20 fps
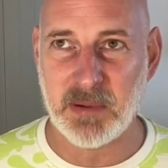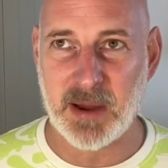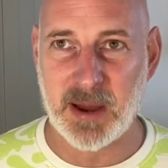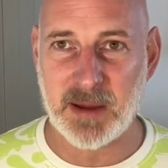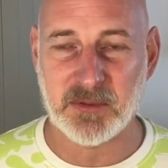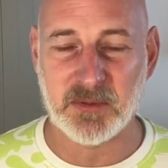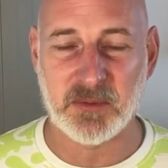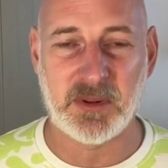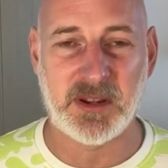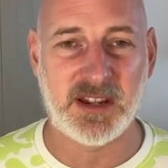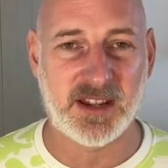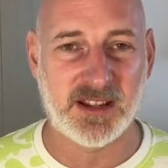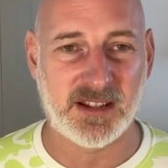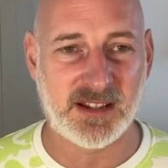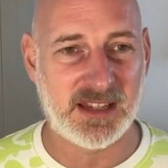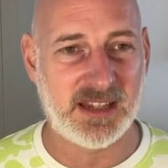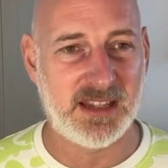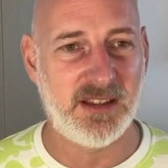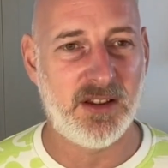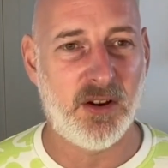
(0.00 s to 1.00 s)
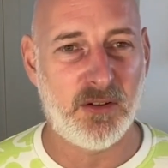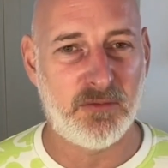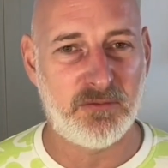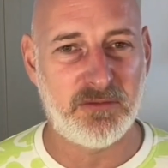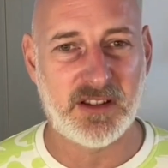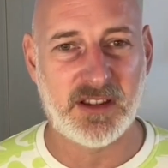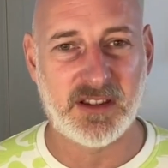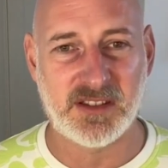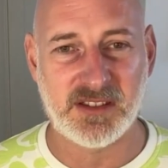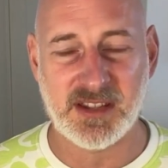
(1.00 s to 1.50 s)
perhaps we can
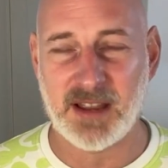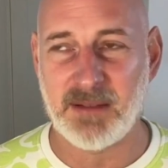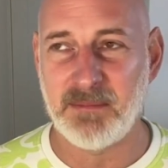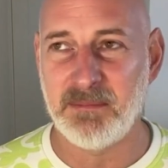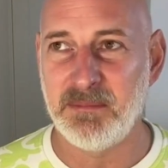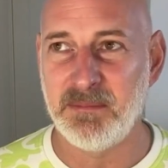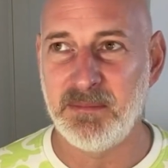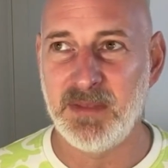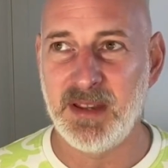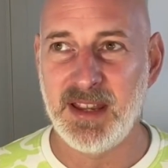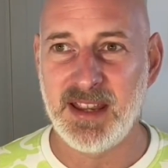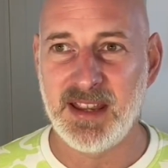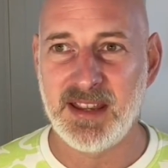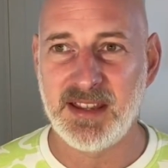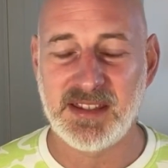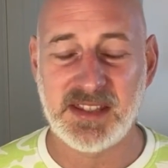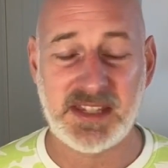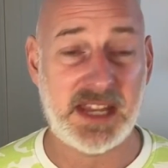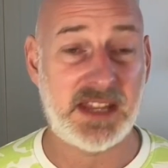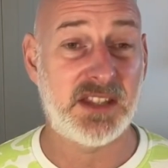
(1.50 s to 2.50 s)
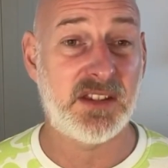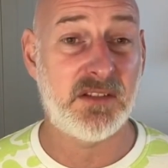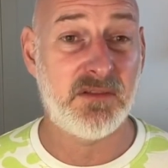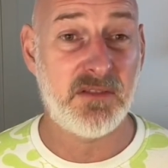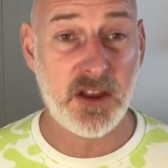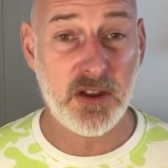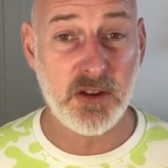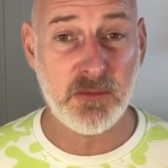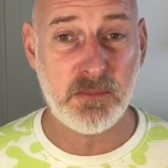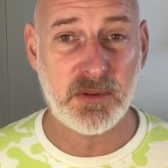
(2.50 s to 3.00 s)
offer some sense
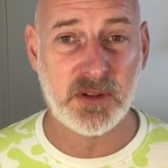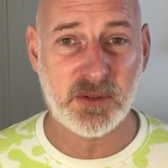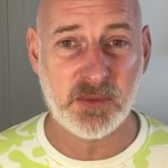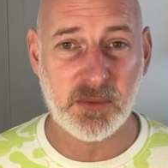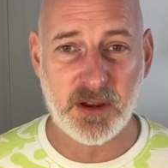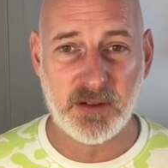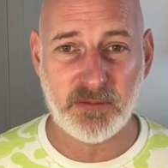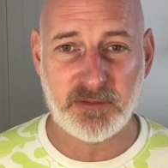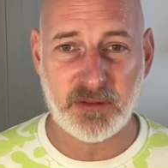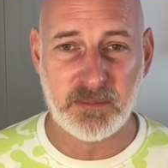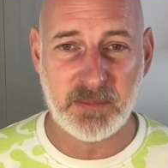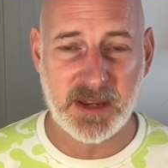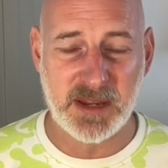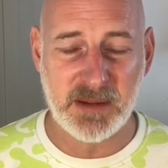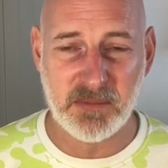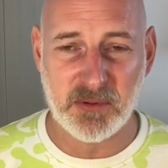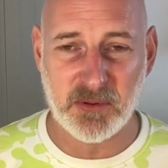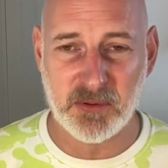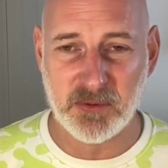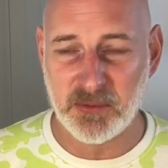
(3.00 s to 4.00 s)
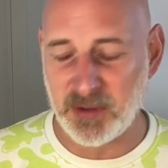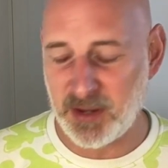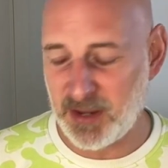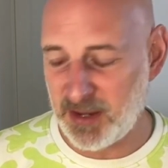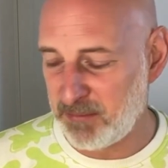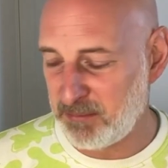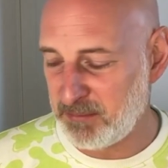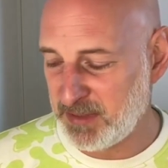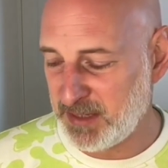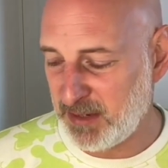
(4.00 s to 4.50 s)
of hope as well for people,
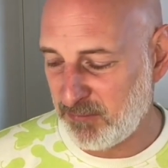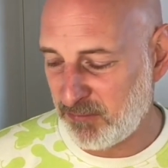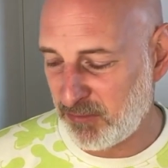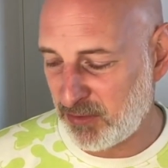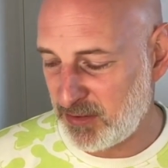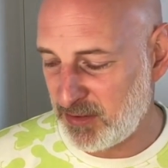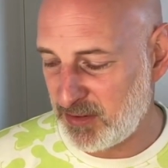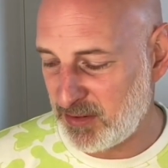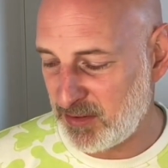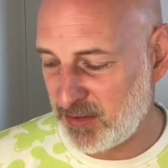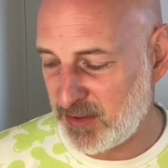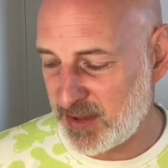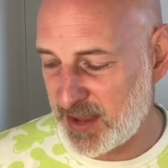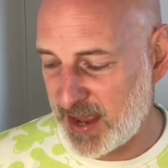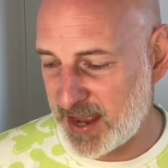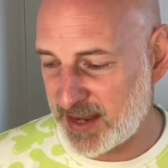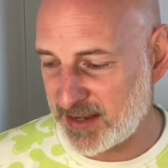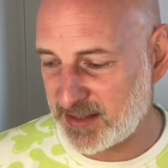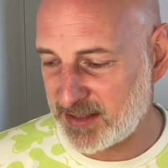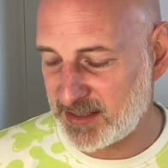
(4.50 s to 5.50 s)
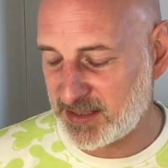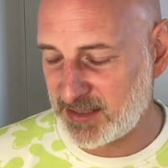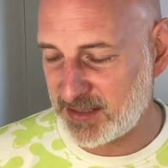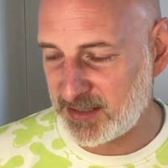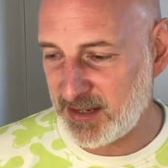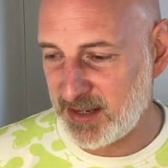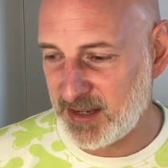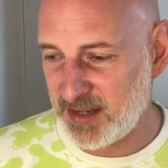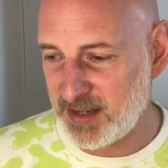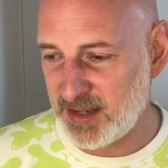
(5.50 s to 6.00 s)
given that
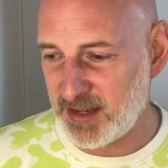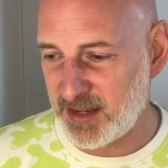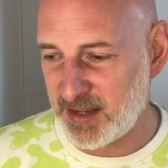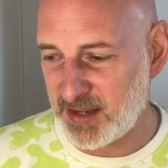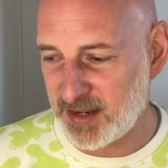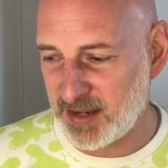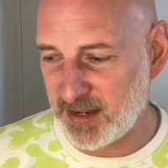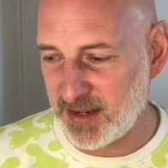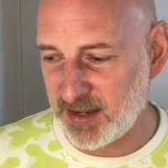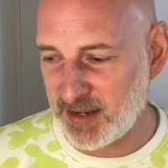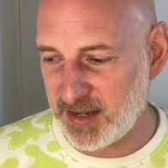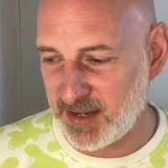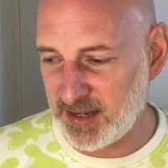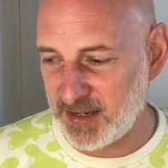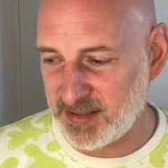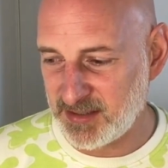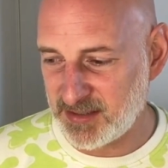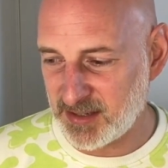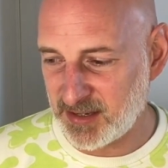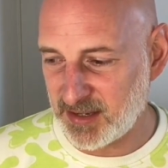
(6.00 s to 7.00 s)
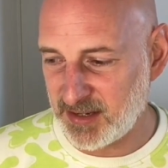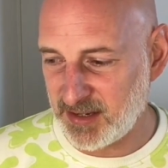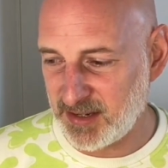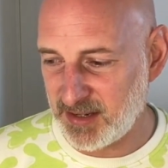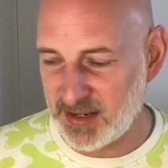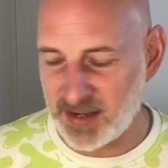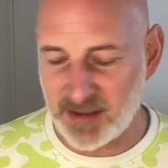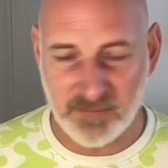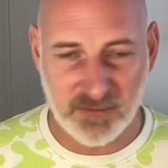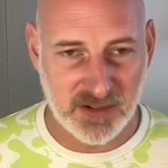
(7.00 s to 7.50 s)
is an
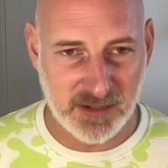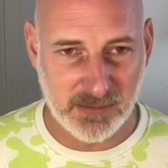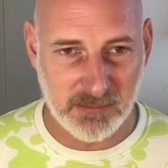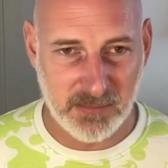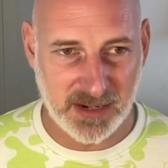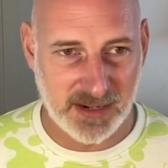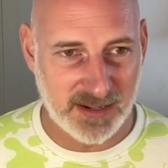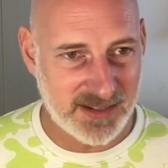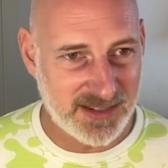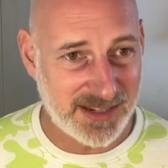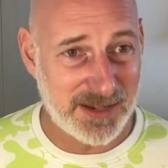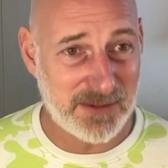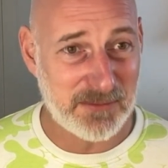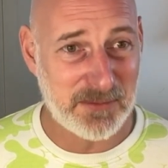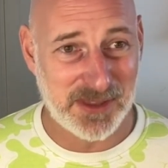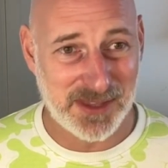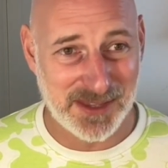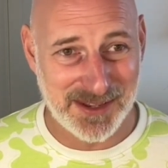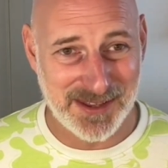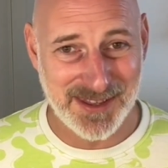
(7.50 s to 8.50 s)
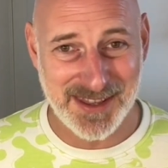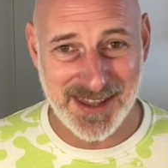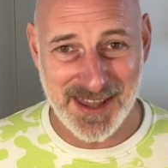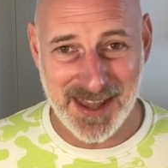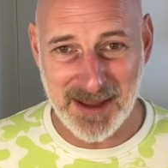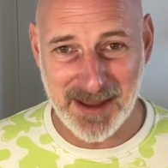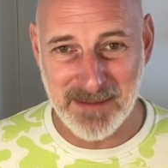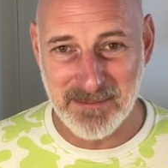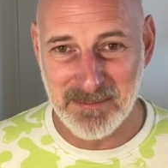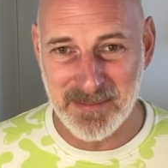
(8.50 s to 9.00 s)
inevitability within
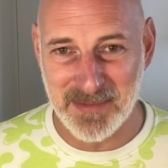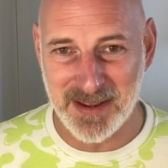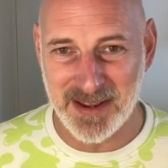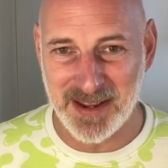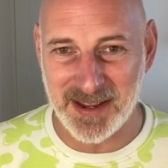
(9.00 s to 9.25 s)
them.